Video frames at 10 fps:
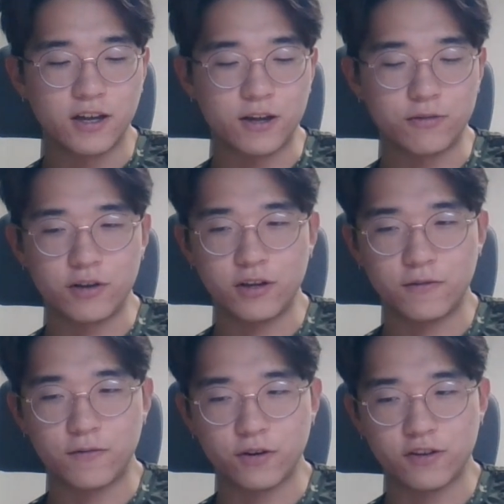as we
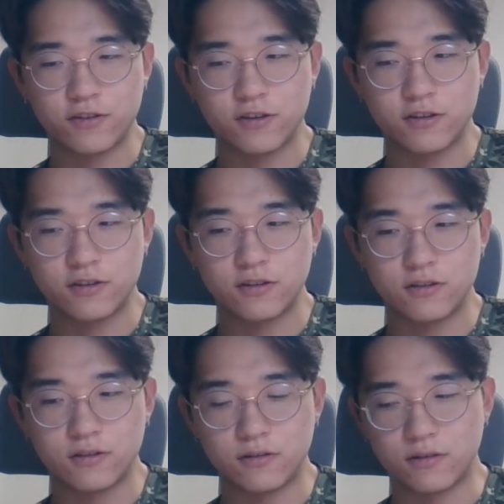focused
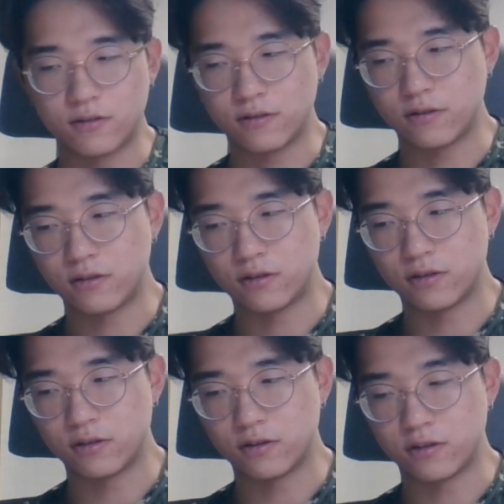on
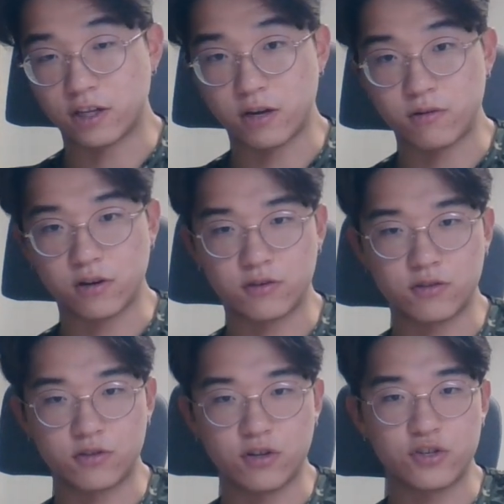the carrier
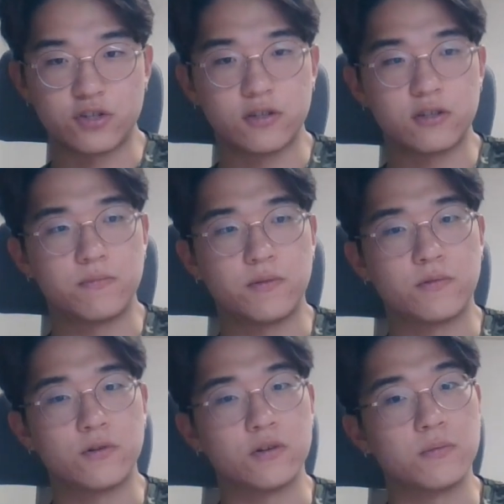concentration
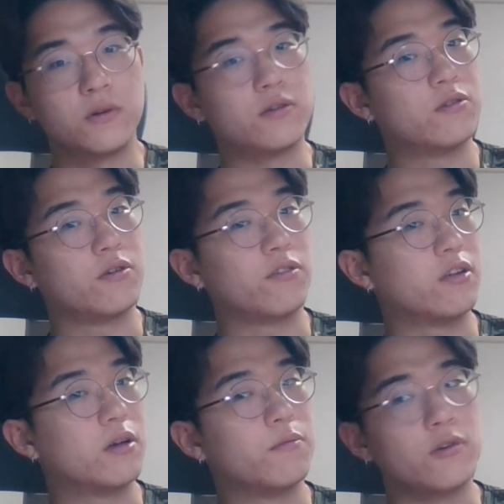before the midterm
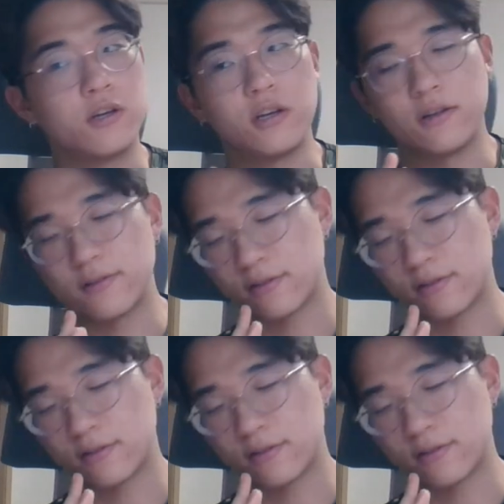exam, we